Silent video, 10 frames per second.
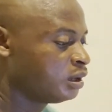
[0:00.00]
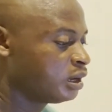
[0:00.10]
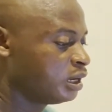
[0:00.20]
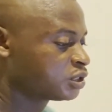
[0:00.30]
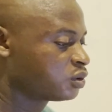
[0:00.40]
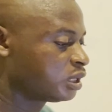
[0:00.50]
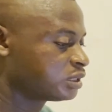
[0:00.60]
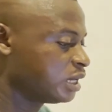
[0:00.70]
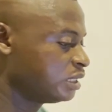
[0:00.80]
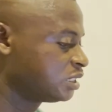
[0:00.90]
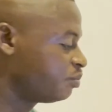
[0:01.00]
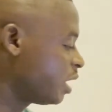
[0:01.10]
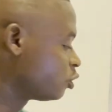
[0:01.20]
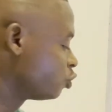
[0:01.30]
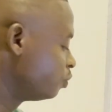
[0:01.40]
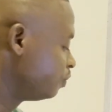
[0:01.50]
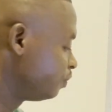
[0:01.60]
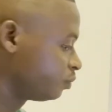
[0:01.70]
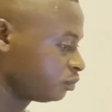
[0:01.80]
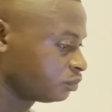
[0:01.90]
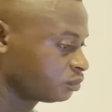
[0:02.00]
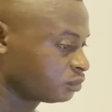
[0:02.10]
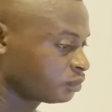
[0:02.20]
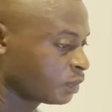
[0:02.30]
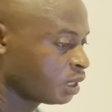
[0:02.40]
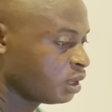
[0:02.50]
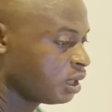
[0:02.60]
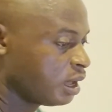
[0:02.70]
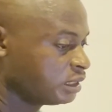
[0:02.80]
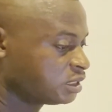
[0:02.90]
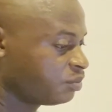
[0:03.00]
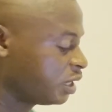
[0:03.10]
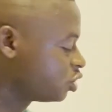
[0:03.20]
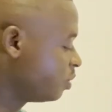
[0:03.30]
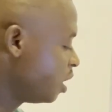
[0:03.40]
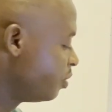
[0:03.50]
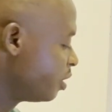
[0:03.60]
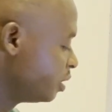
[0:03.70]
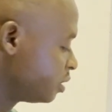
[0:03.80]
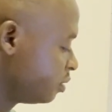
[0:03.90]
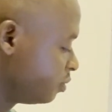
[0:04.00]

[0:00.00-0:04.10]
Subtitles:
Now let's look at antepartum. Antepartum hemorrhage.